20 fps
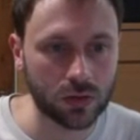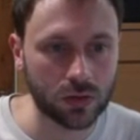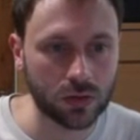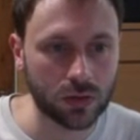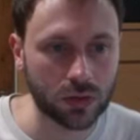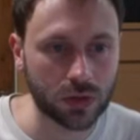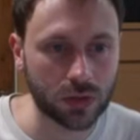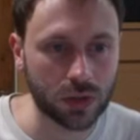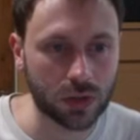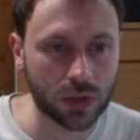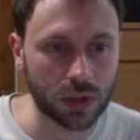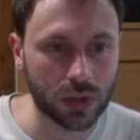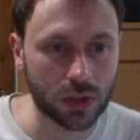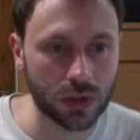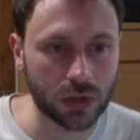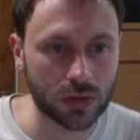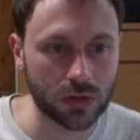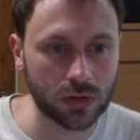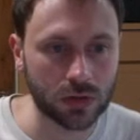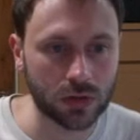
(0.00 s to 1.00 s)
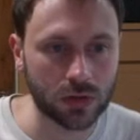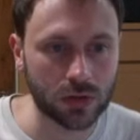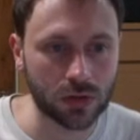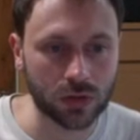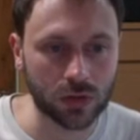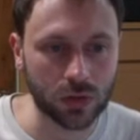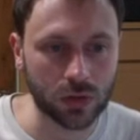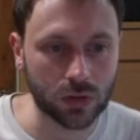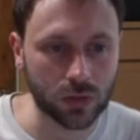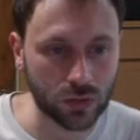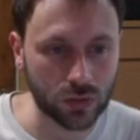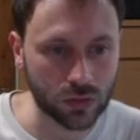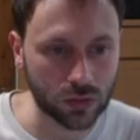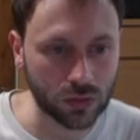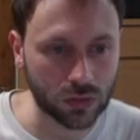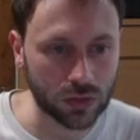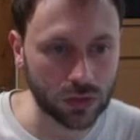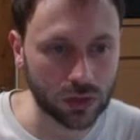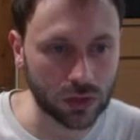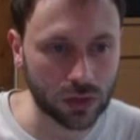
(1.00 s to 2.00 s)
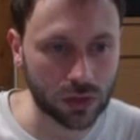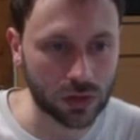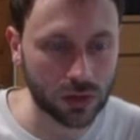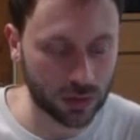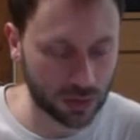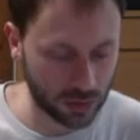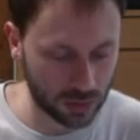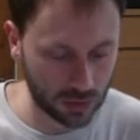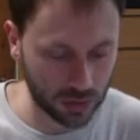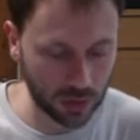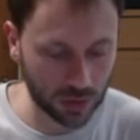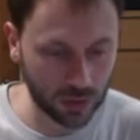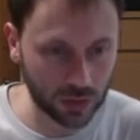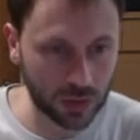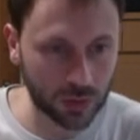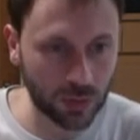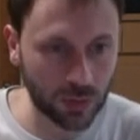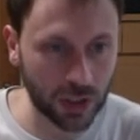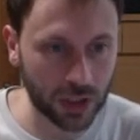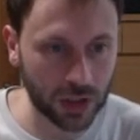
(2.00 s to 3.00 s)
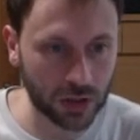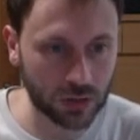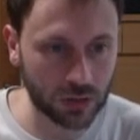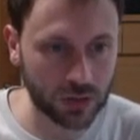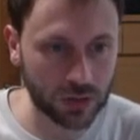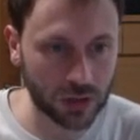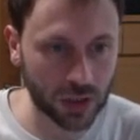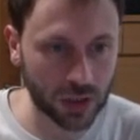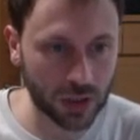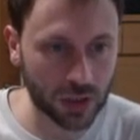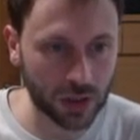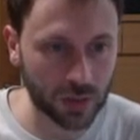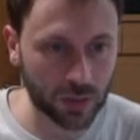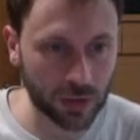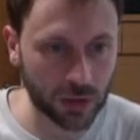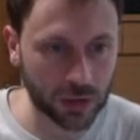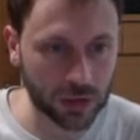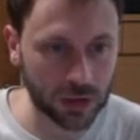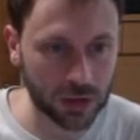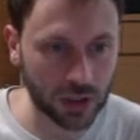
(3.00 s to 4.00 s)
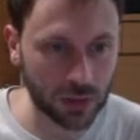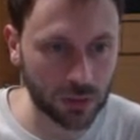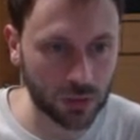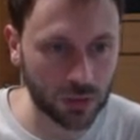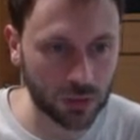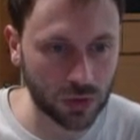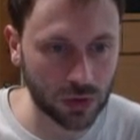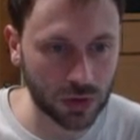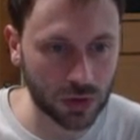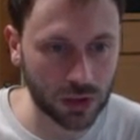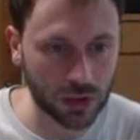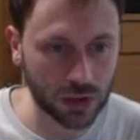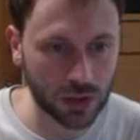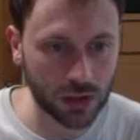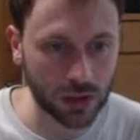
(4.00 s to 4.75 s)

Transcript: Okay, so going back to the picture I'm doing here,